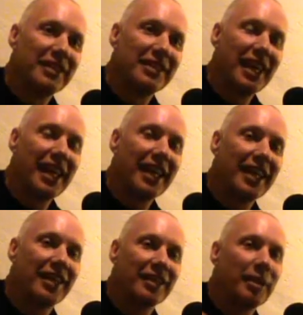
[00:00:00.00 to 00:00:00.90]

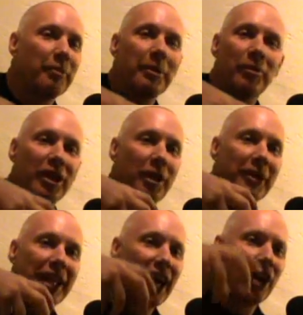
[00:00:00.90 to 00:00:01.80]
saying some people
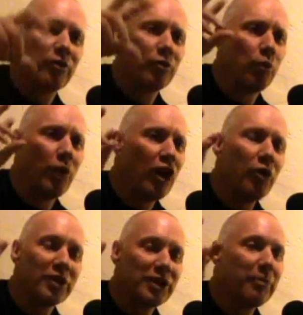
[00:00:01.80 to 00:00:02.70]
coming out,
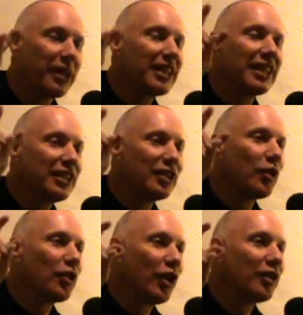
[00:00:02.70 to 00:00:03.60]
well-respected
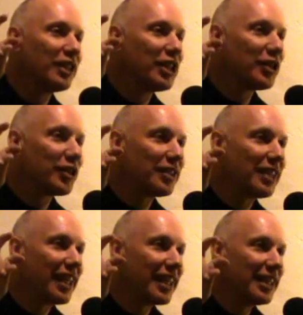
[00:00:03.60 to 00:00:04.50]
so-called teachers
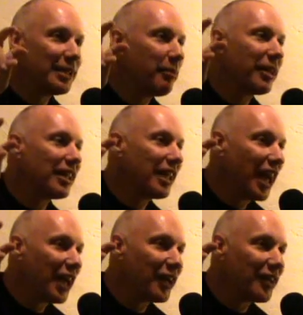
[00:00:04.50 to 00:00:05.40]
saying he's a big
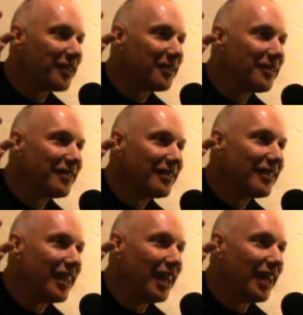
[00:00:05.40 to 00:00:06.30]
liar,
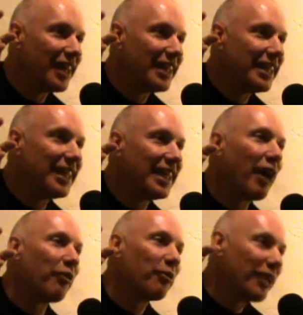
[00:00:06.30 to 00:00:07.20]
uh, he did
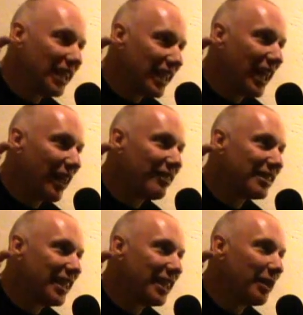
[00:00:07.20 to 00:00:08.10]
not really have
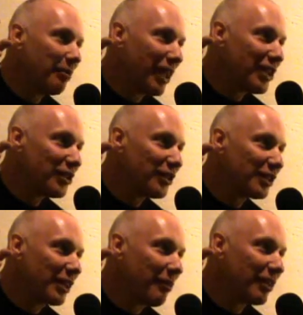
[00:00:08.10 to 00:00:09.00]
ascended
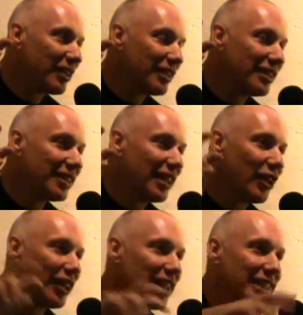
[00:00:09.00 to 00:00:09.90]
masters coming to sit
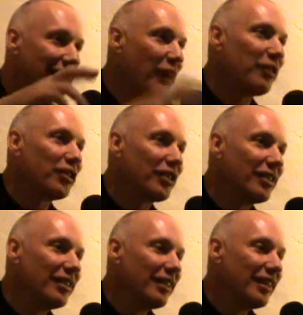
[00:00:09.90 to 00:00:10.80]
on his couch
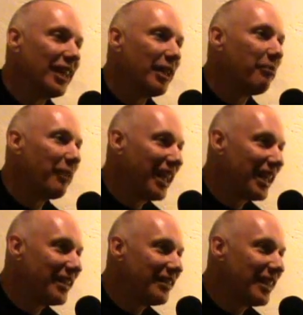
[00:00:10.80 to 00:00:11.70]
in
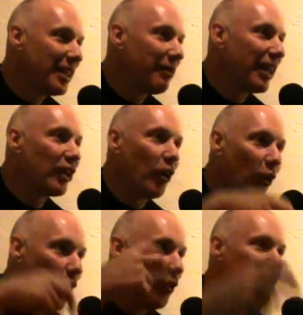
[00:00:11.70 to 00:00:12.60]
Maine, he made the
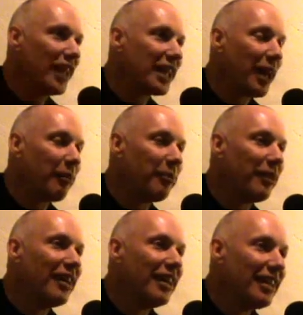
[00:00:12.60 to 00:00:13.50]
whole thing up,
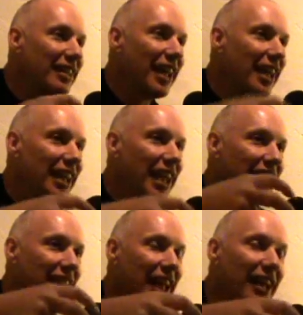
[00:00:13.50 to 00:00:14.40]

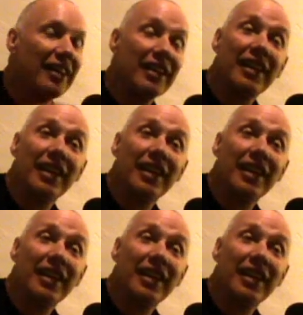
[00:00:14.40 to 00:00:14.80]
da-da-da-da-da.